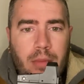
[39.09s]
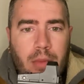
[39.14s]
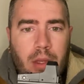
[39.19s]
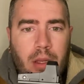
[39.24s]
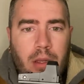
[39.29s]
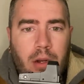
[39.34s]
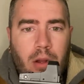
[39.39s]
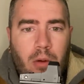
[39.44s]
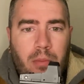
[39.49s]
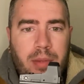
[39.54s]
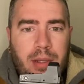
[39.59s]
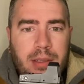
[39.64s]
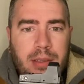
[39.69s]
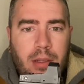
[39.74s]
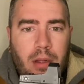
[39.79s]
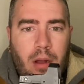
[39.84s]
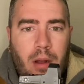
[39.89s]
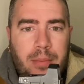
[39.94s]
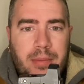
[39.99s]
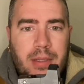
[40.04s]
you know, pistol
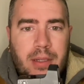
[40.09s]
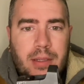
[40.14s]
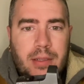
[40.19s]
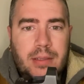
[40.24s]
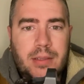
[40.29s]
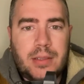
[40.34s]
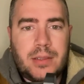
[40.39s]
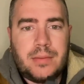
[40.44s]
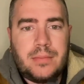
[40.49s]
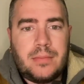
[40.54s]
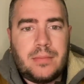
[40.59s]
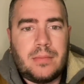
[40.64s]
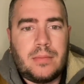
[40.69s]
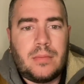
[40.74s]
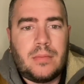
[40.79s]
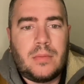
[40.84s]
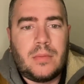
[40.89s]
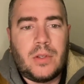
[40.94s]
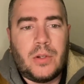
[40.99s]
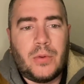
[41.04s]
optics,
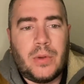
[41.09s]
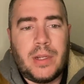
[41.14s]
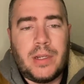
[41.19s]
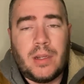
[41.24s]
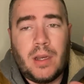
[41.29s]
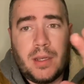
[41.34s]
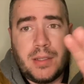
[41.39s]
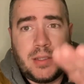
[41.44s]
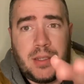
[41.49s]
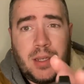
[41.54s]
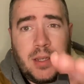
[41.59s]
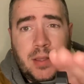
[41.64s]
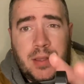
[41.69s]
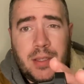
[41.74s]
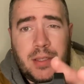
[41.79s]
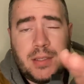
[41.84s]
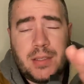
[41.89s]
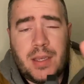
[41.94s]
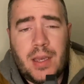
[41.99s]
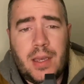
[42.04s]
green dot sight in
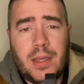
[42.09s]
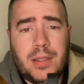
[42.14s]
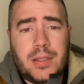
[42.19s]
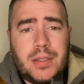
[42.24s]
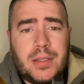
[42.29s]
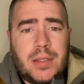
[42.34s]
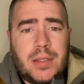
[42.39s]
this case.